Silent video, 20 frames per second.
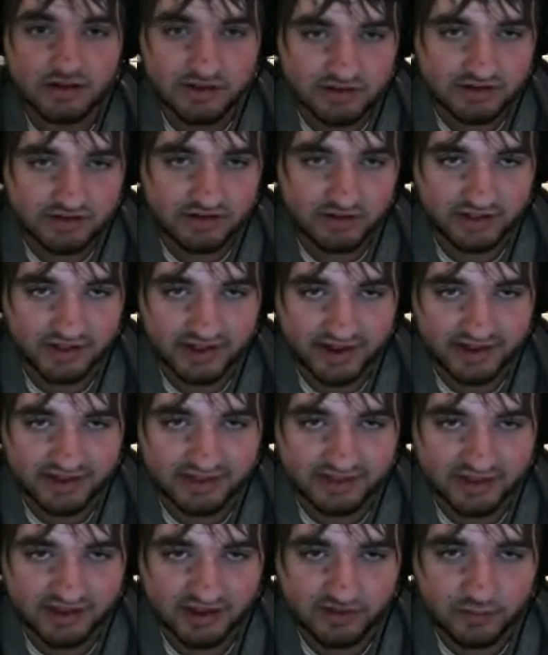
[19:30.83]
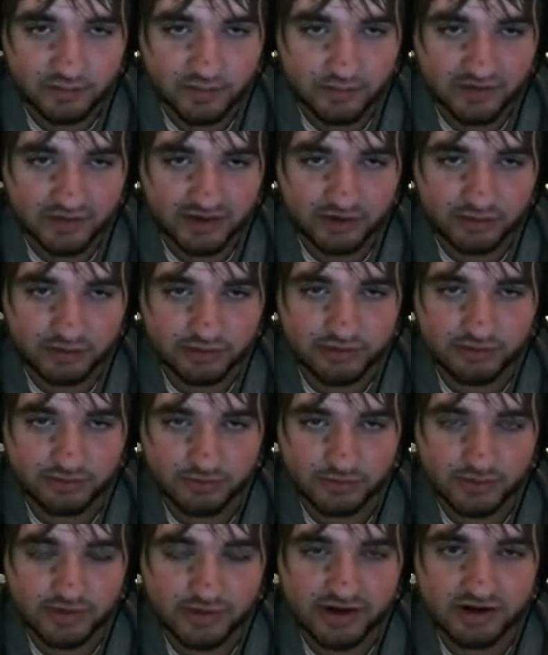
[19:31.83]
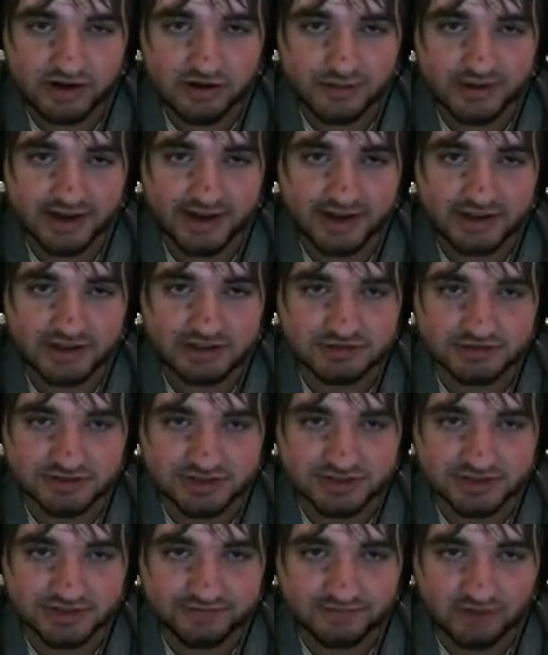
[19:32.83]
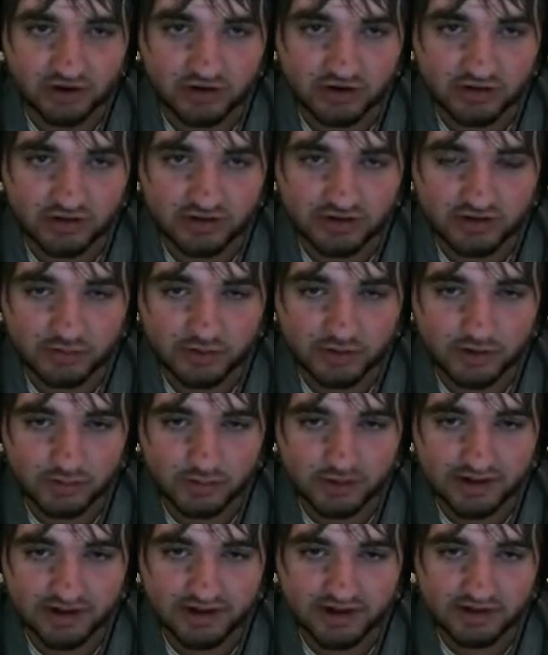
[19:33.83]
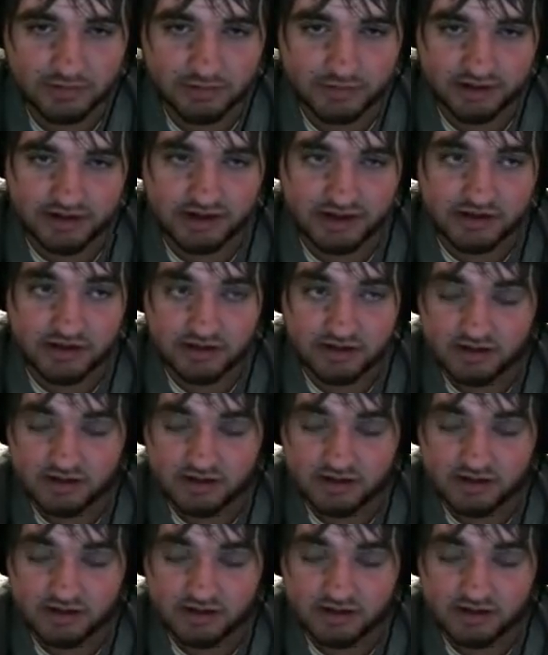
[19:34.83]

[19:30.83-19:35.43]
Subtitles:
So, like, I think when we go through here, we actually just fall into where we need to be.